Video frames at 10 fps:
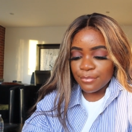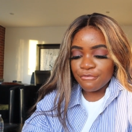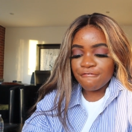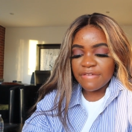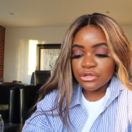
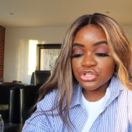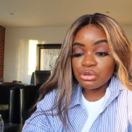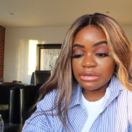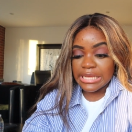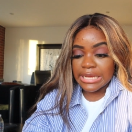Feel
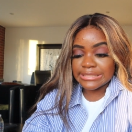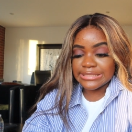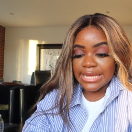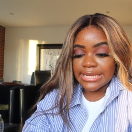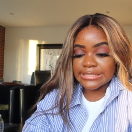Unique
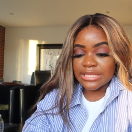did